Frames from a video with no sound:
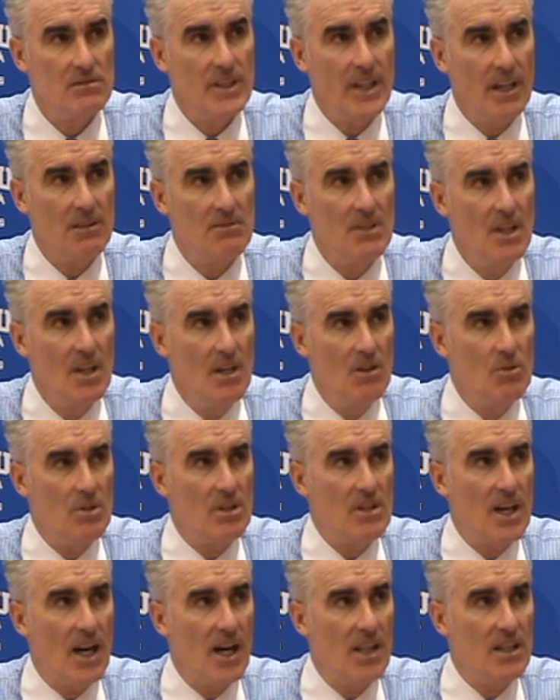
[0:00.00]
Yeah.
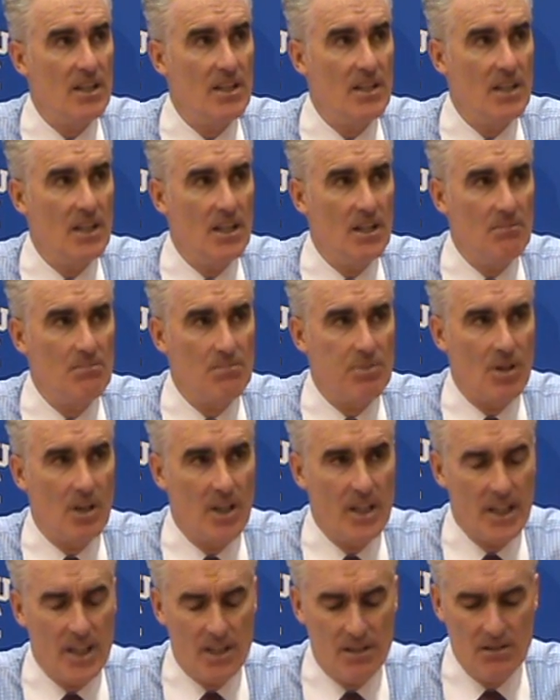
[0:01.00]
Well, Colin
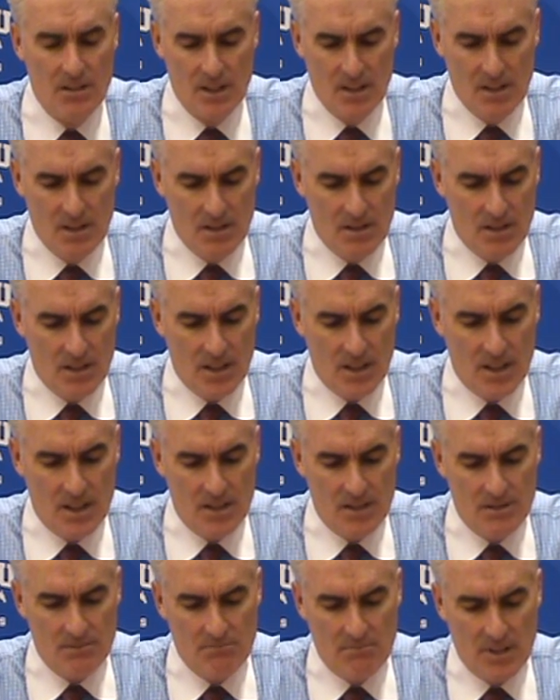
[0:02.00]
brought in
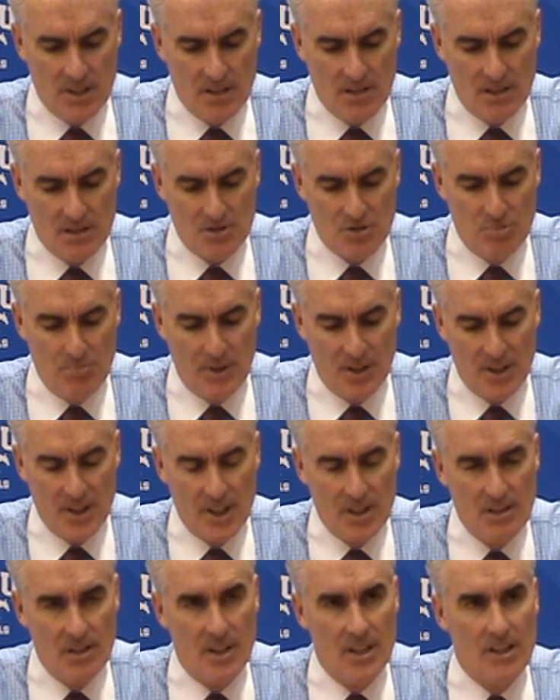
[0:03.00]
a
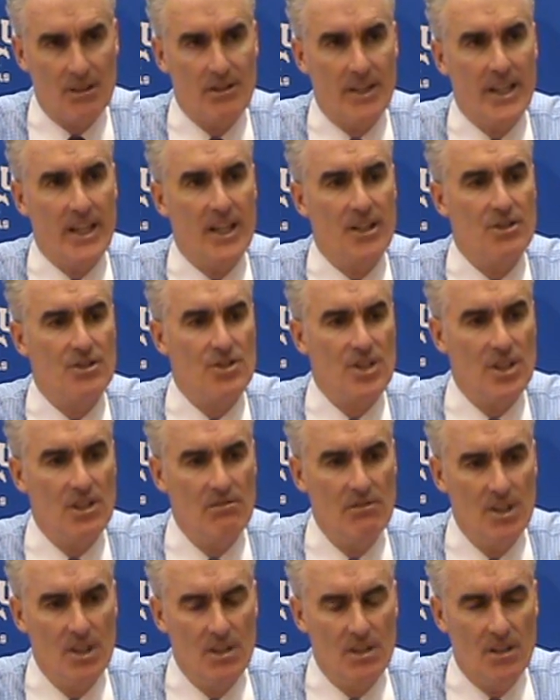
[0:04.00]
spirit and a great energy
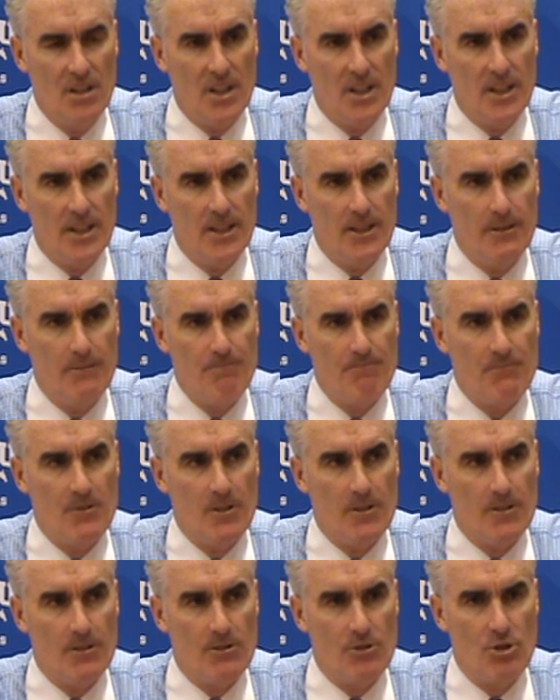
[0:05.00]
to
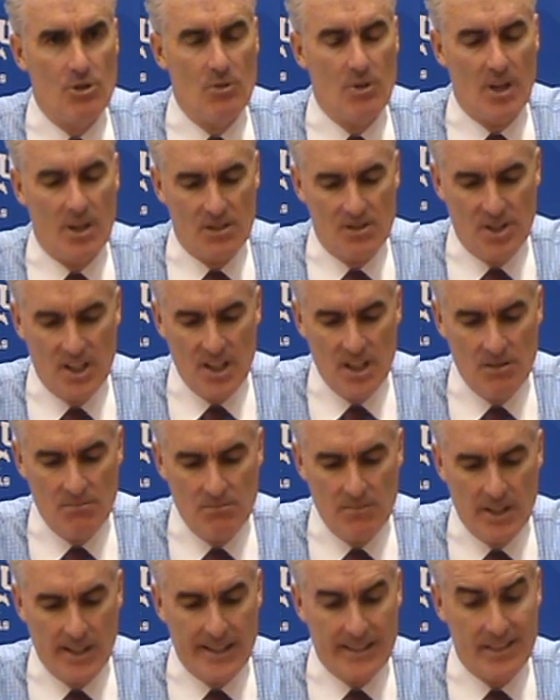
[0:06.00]
our team,
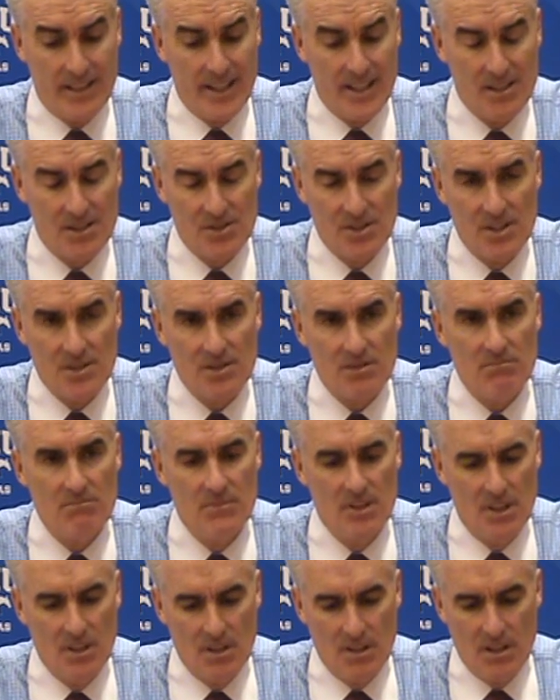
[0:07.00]
athleticism,
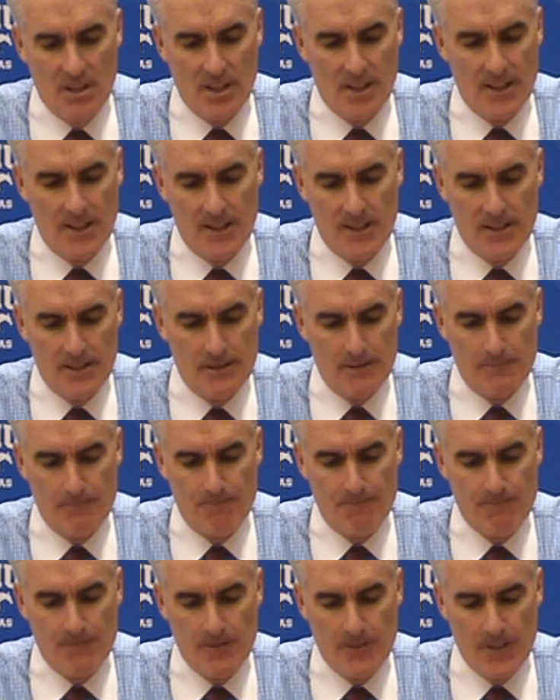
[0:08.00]
and
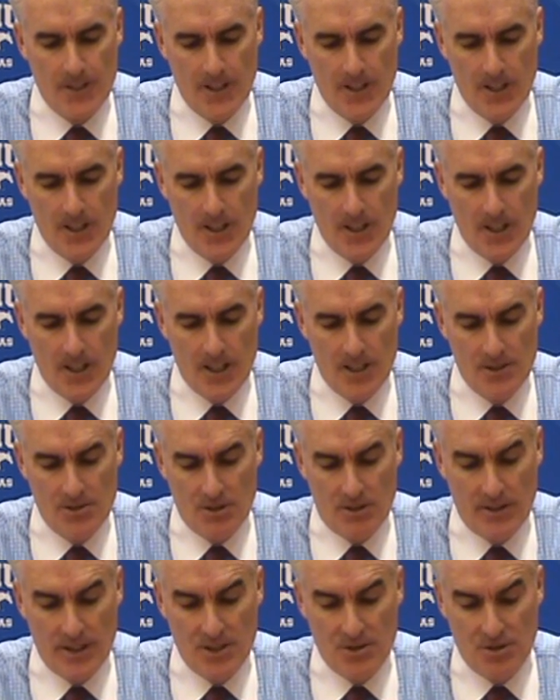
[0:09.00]
he's
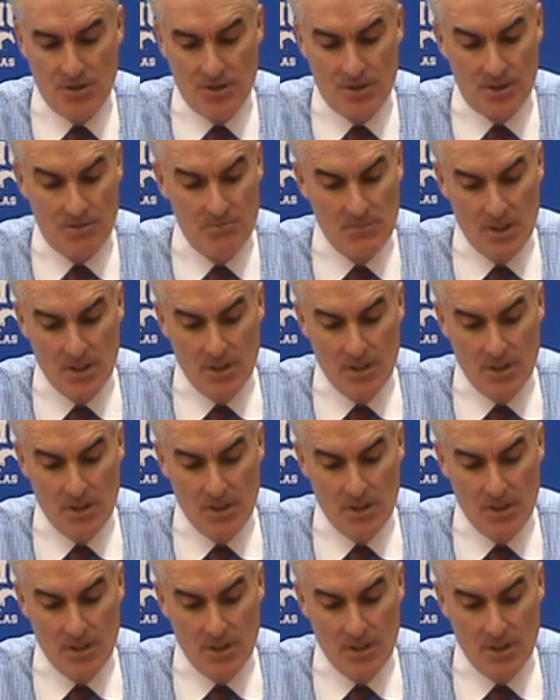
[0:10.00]
a great shooter.